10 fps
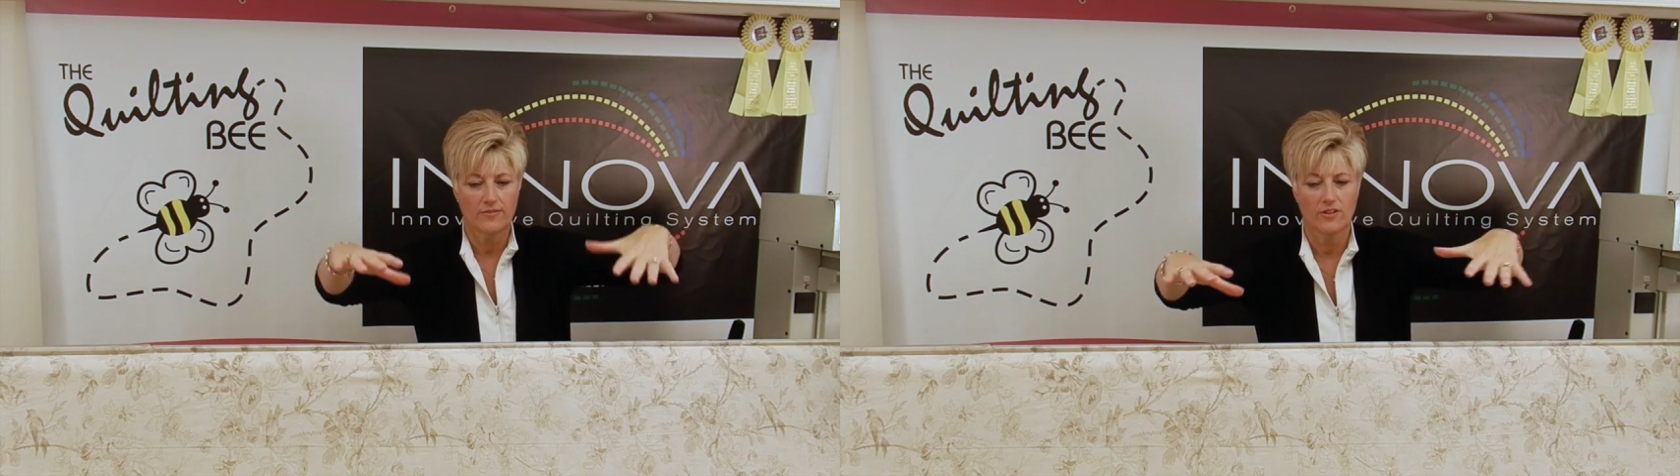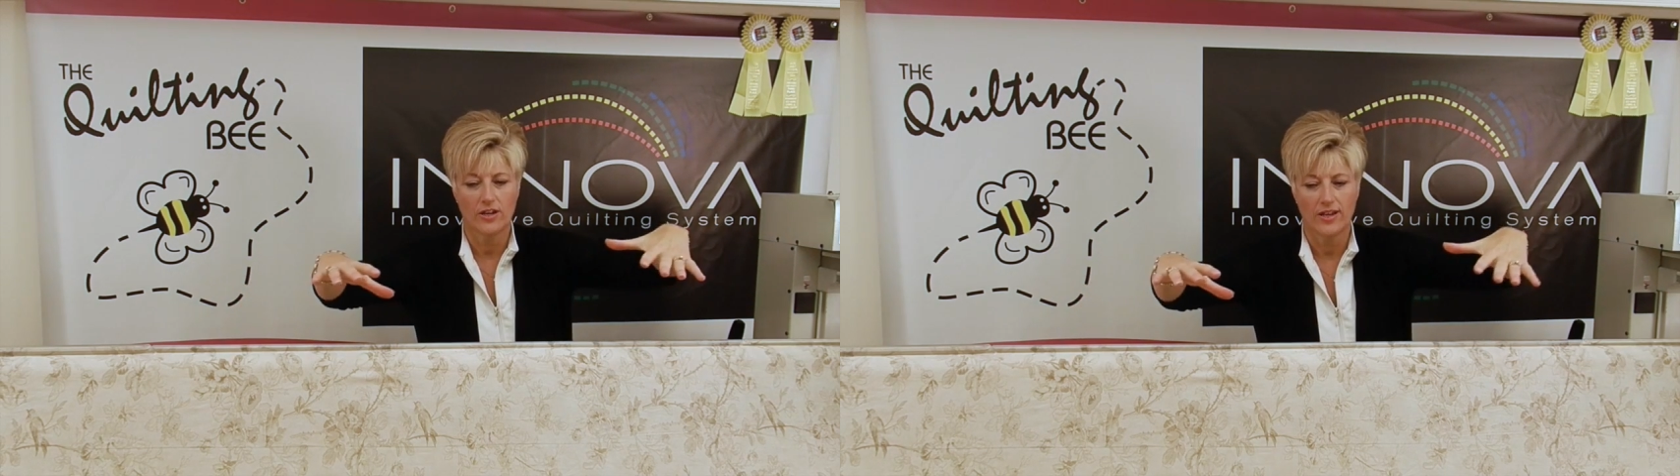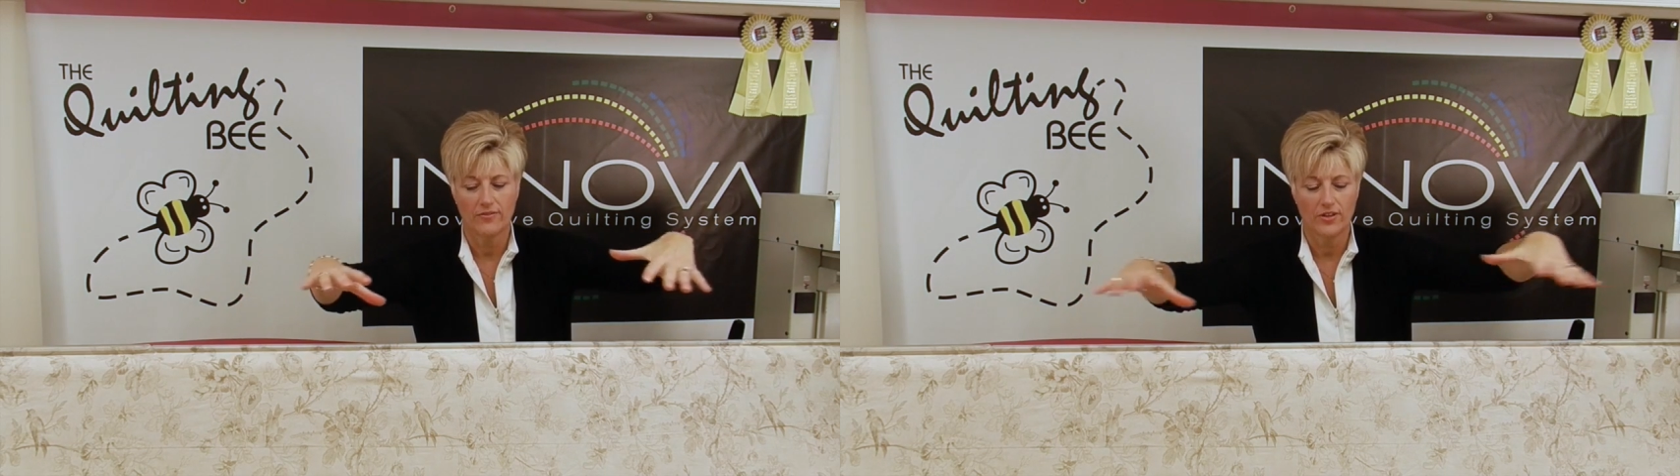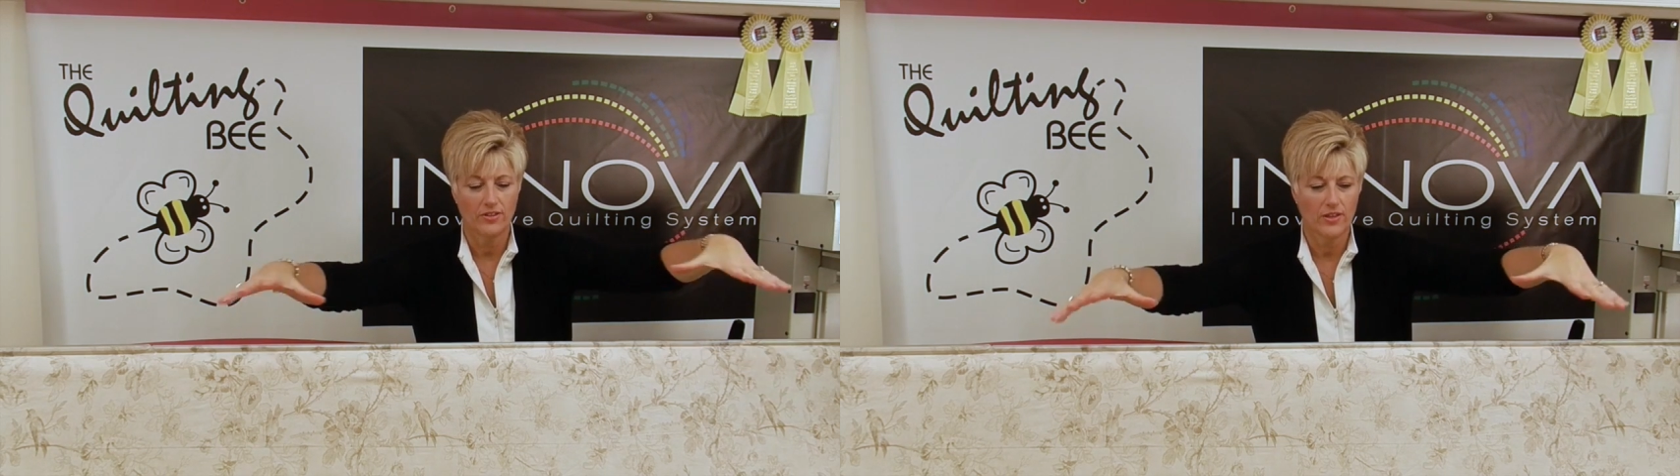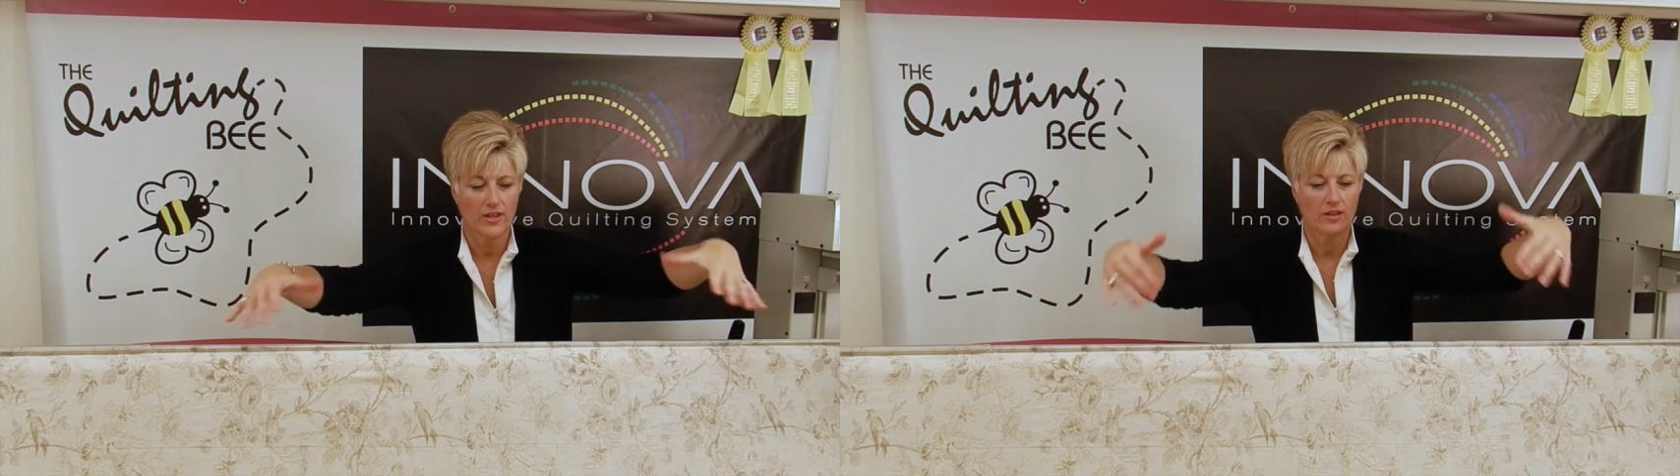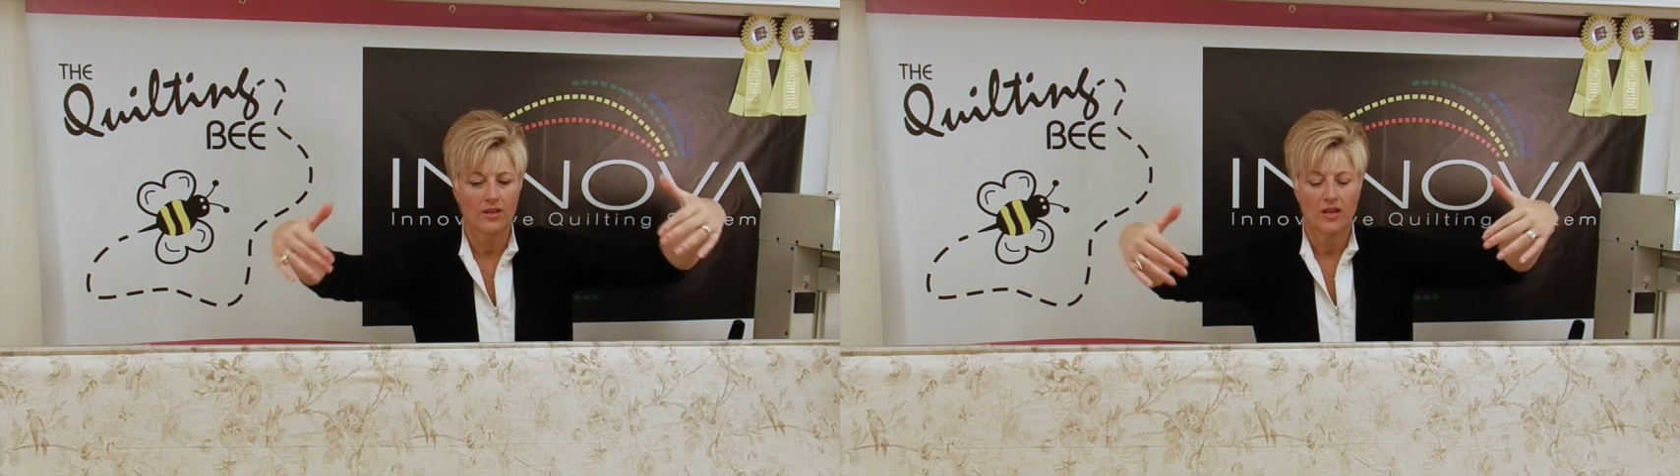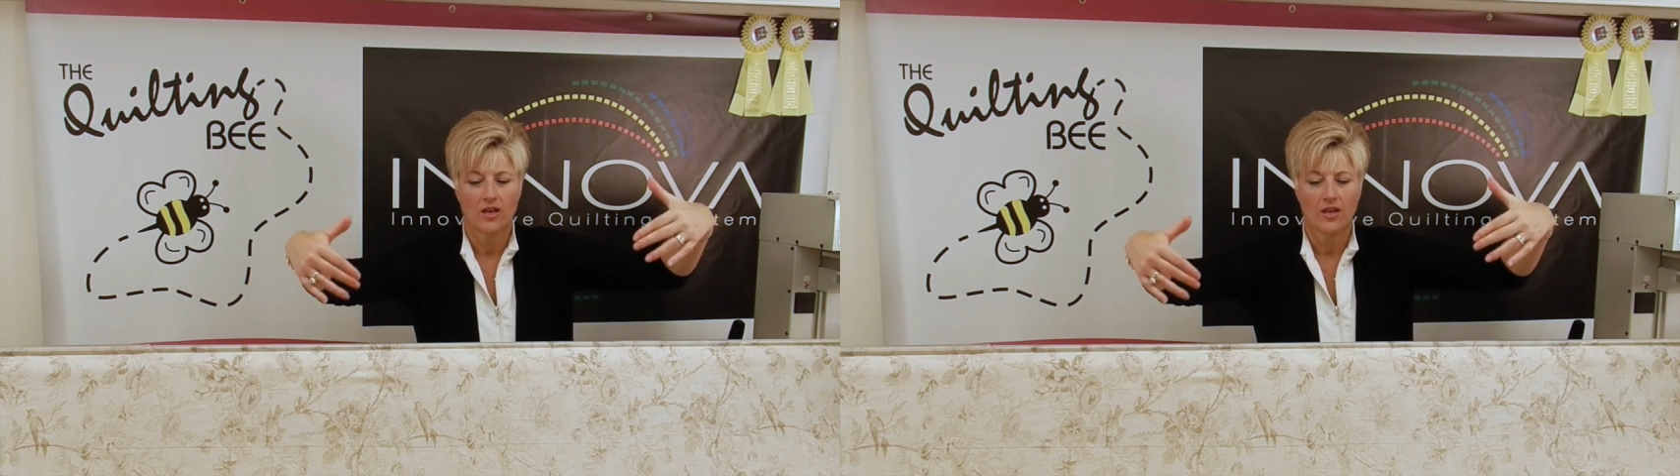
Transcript: I've got everything